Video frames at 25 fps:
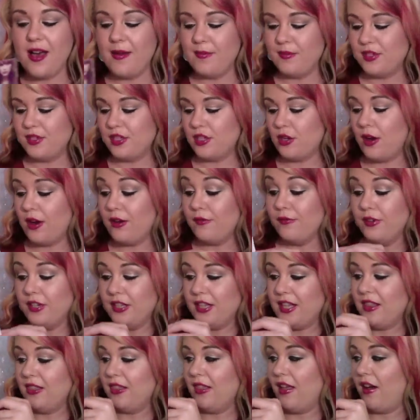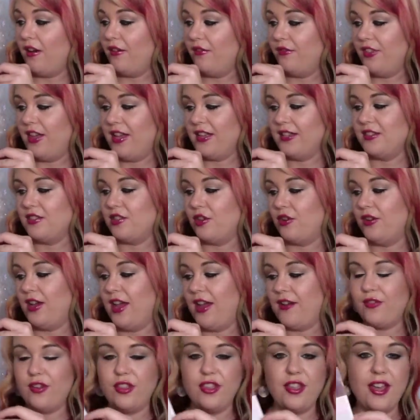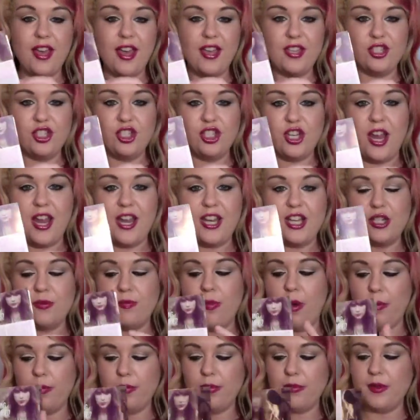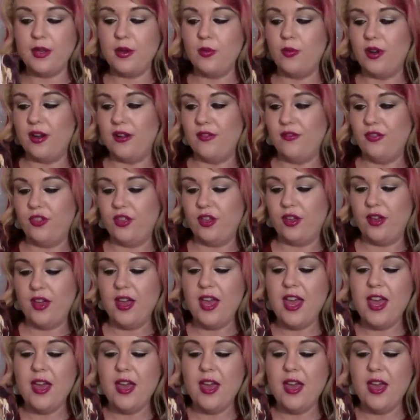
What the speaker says: So I really love that song, Everything Has Changed, probably one of the